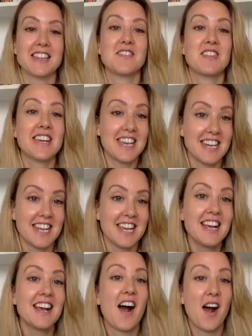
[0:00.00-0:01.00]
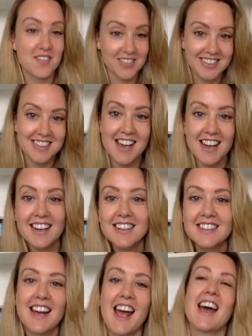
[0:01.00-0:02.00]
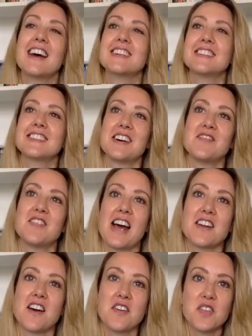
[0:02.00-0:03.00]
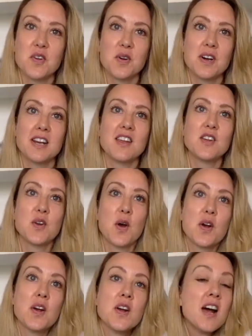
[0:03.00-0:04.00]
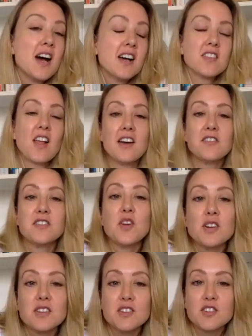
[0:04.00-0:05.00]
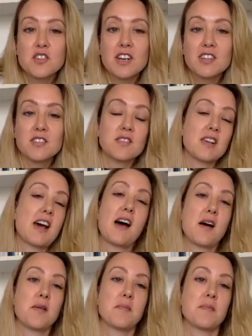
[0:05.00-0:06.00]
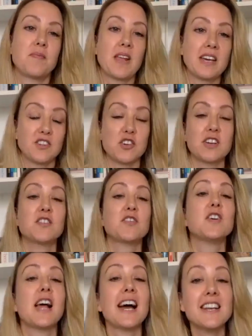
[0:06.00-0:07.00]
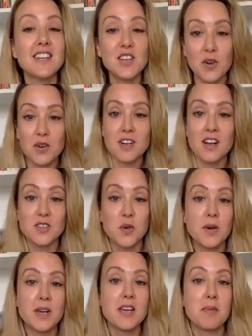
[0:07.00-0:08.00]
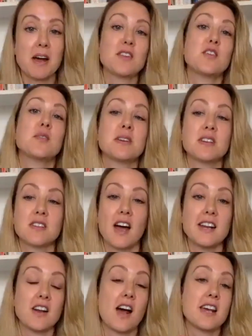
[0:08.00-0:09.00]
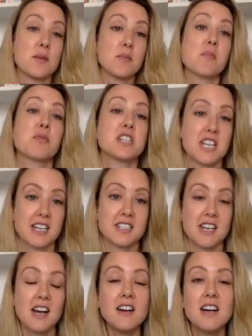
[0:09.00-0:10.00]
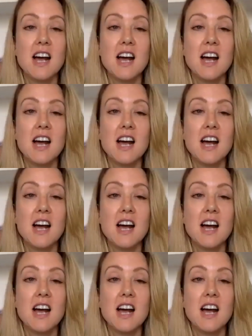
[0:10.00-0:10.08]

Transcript: the beginning, I was there, and I thought, life's not as stressful. And talking about human design, I am a projector,